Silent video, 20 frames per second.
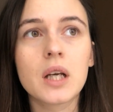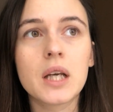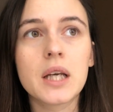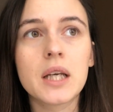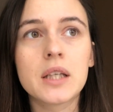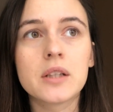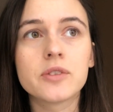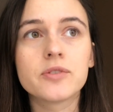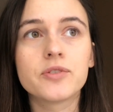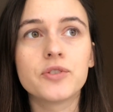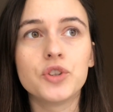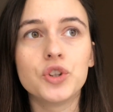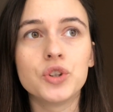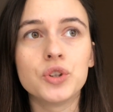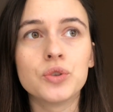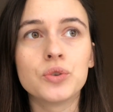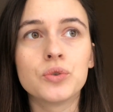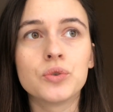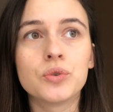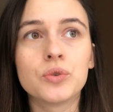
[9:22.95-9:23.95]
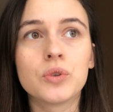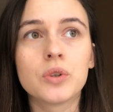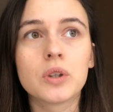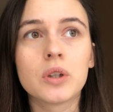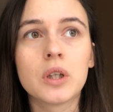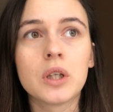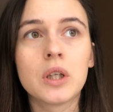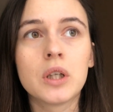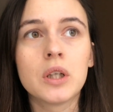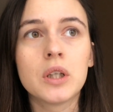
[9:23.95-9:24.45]
if you
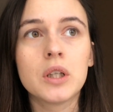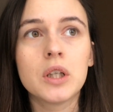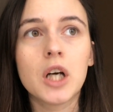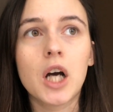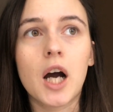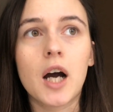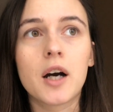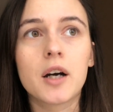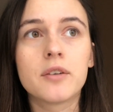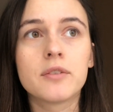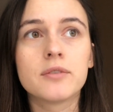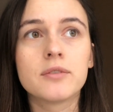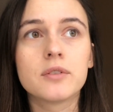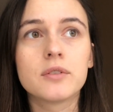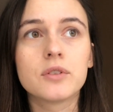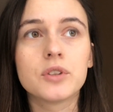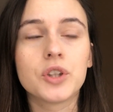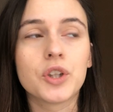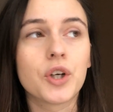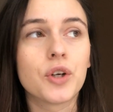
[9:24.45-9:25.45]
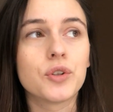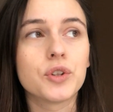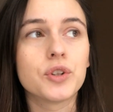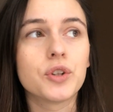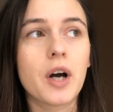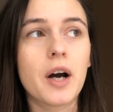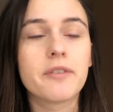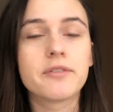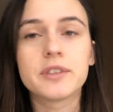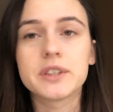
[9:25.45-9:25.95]

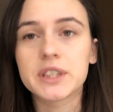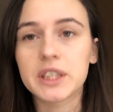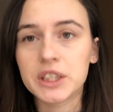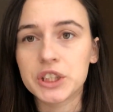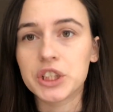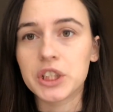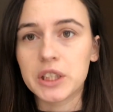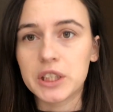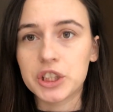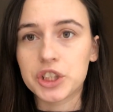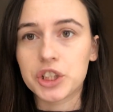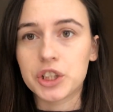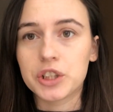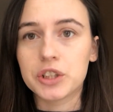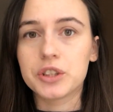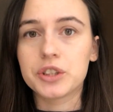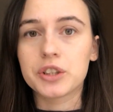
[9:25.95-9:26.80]
have retention issues,